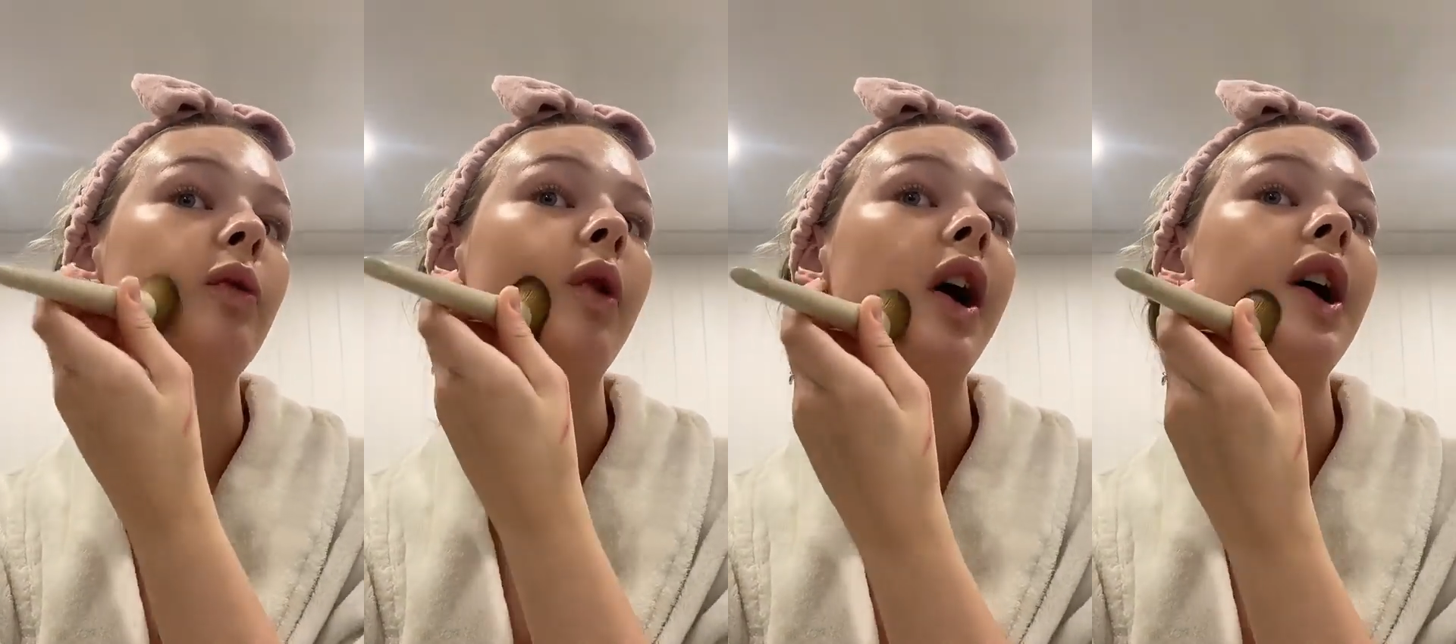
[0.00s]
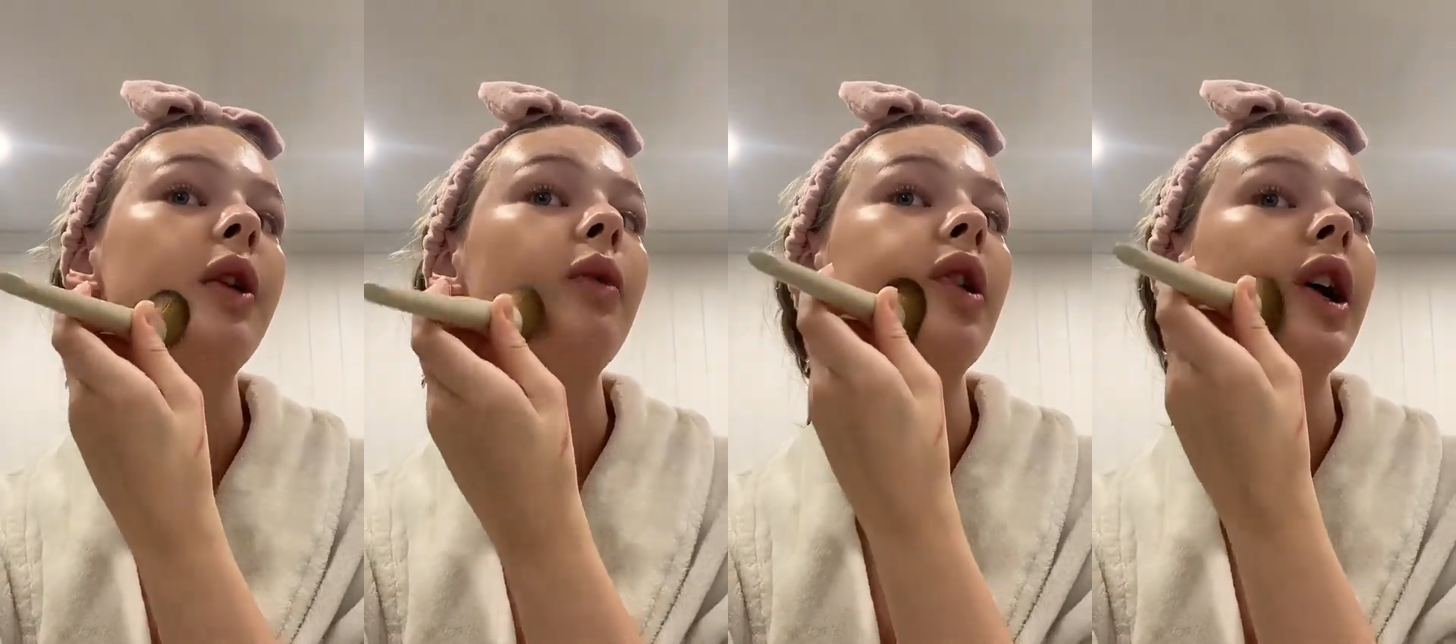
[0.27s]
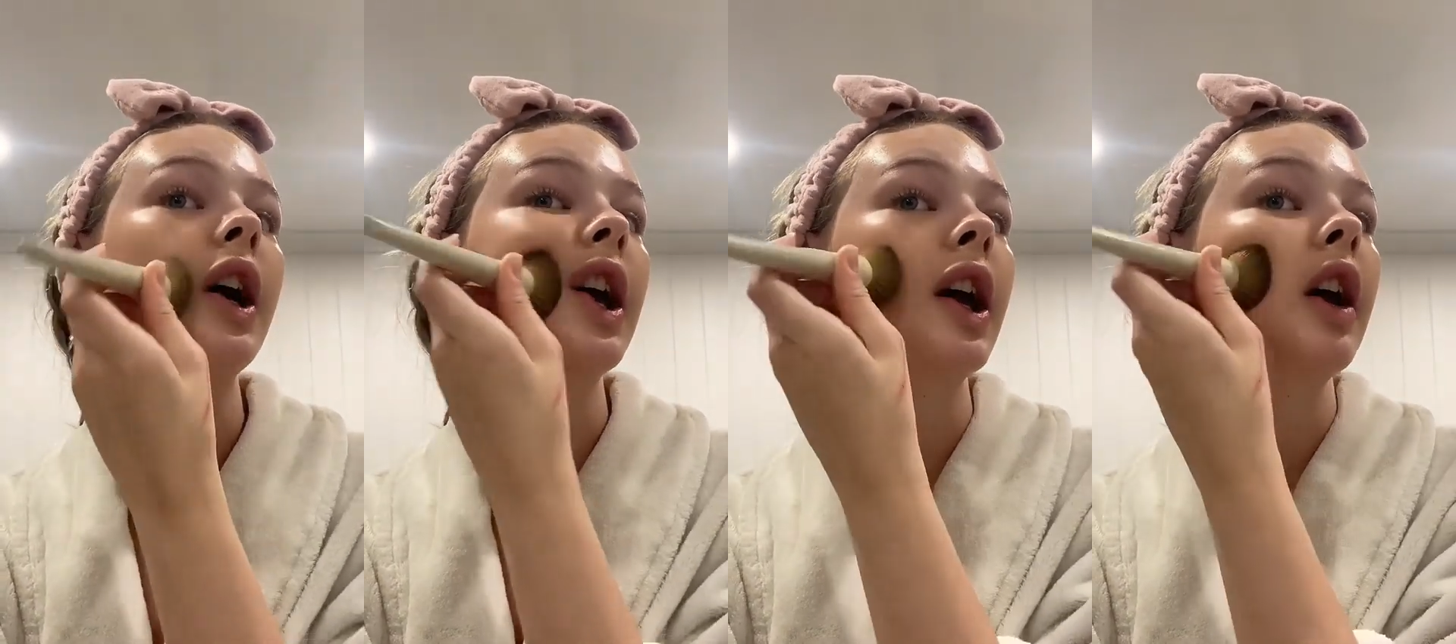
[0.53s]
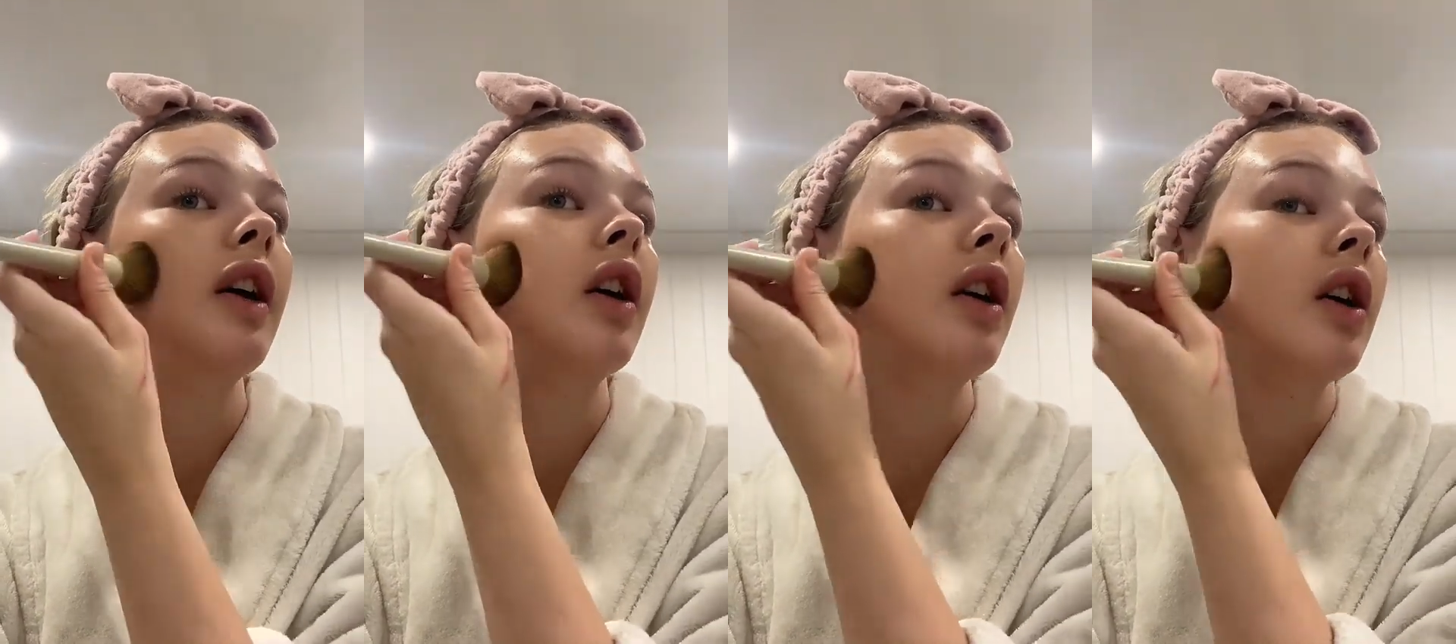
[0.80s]
Why do
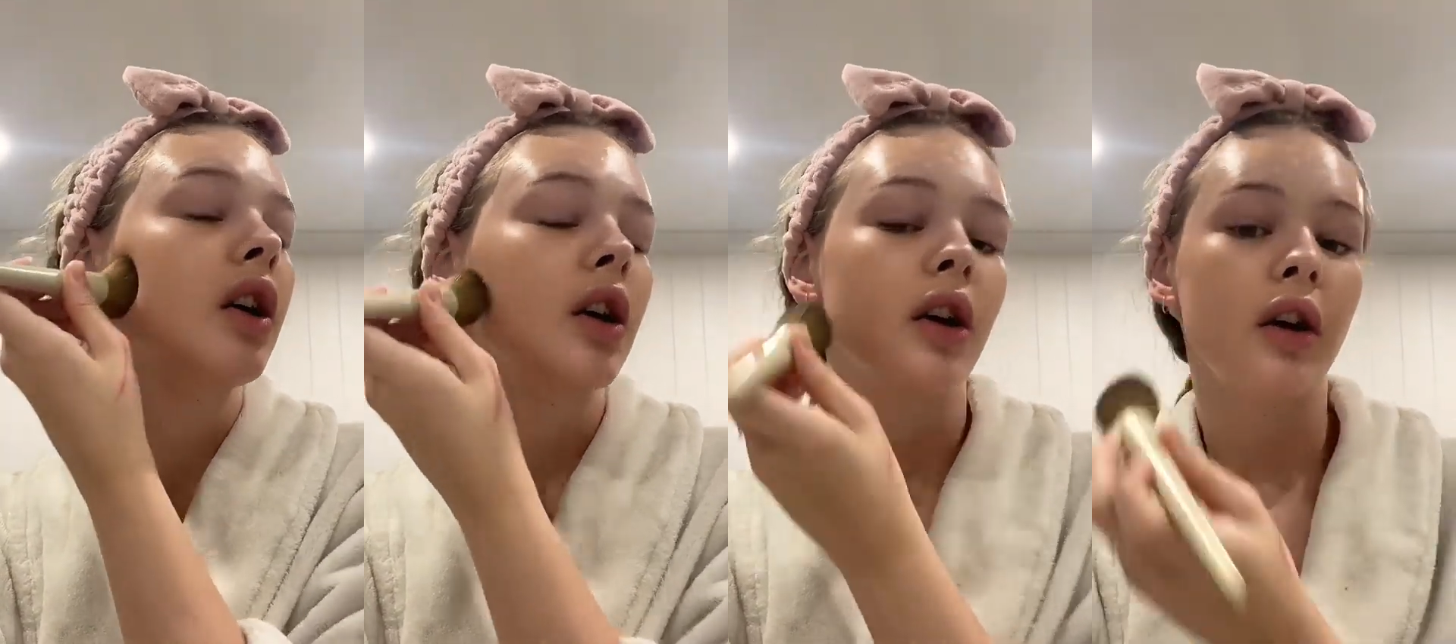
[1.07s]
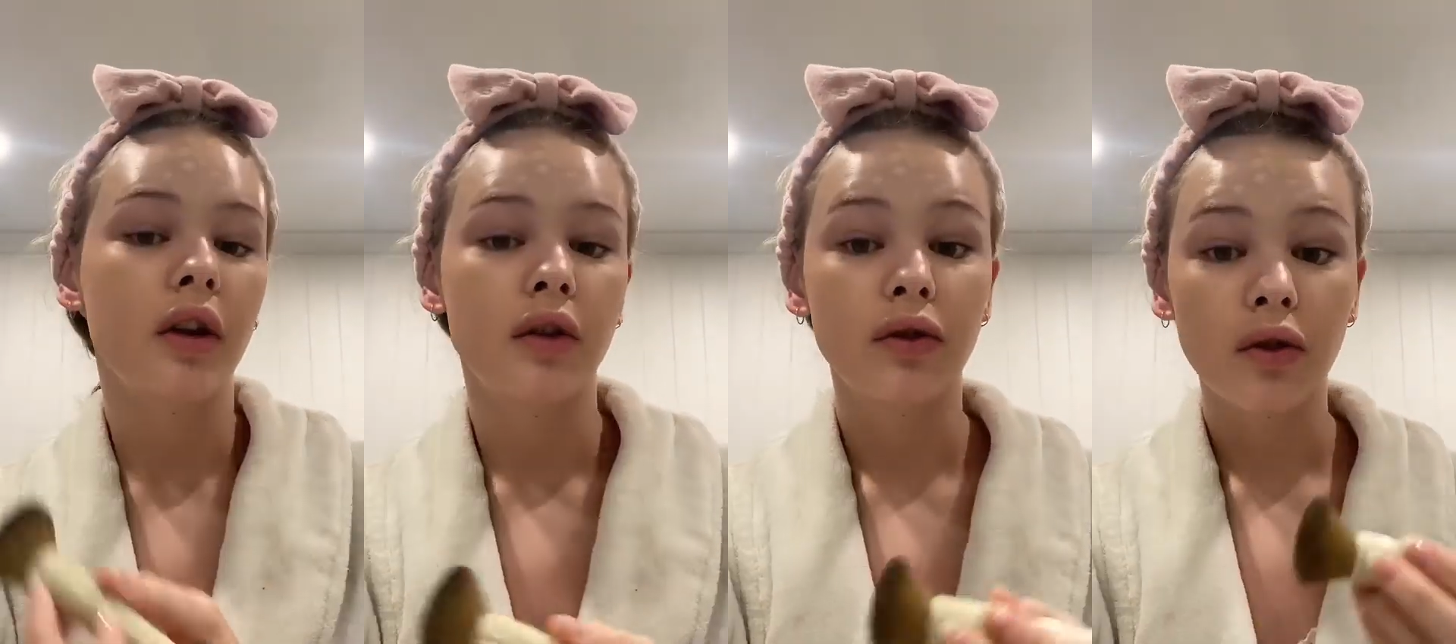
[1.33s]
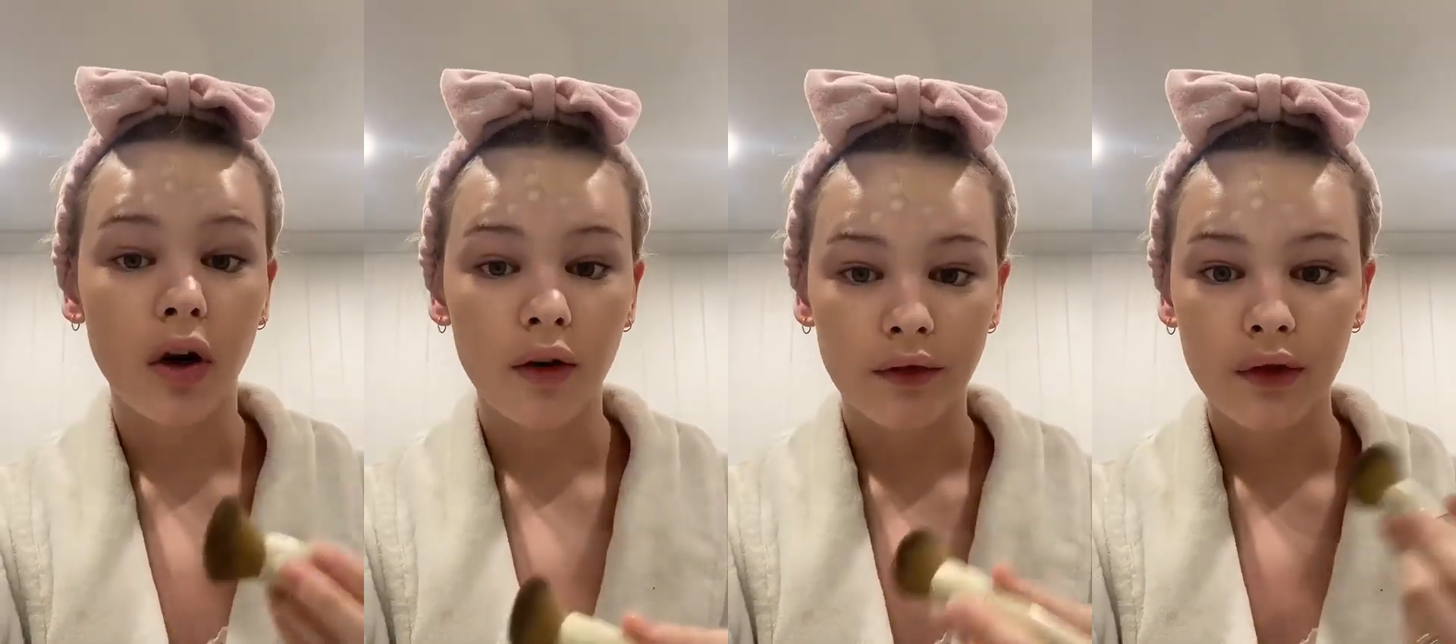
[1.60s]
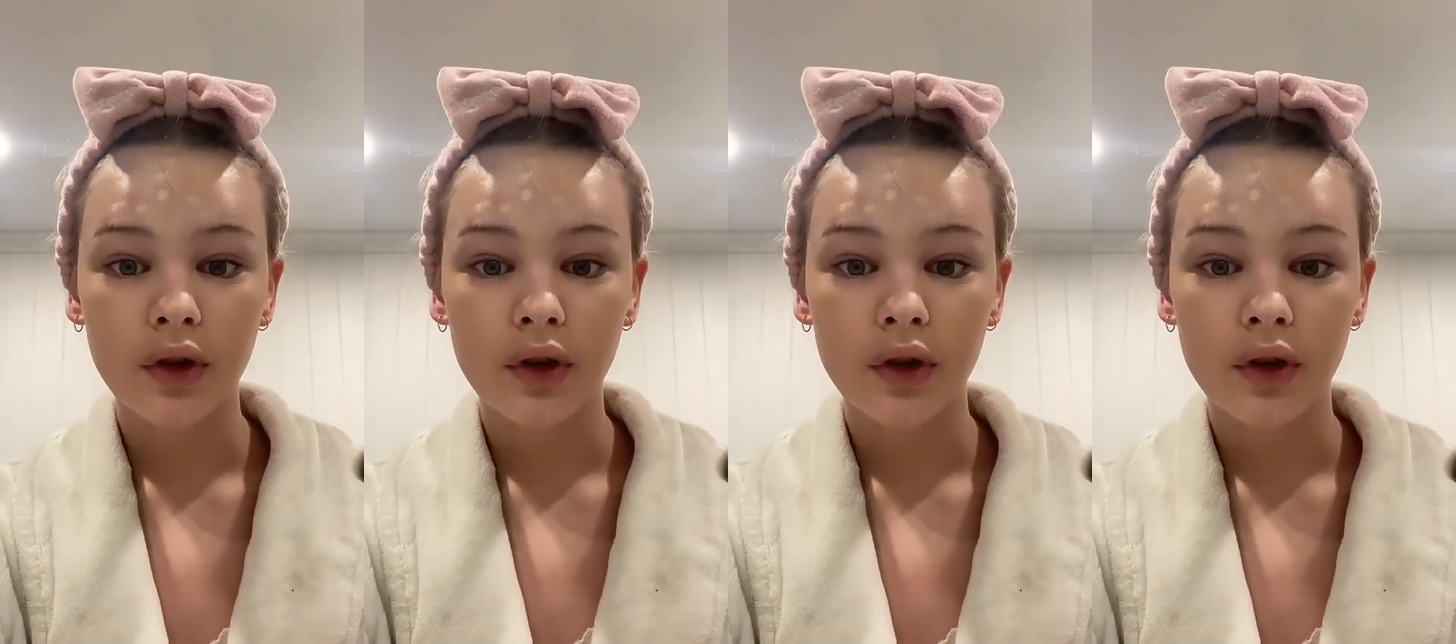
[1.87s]
I not